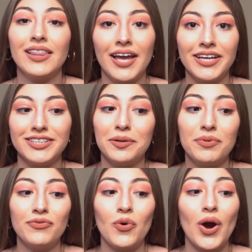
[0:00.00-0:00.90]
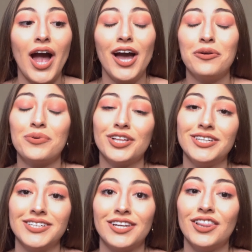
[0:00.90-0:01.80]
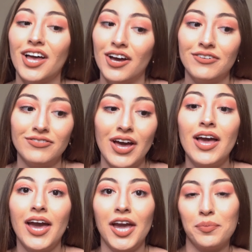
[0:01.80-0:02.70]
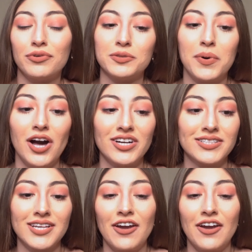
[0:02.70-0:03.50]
Like I said before, I really did love April's box.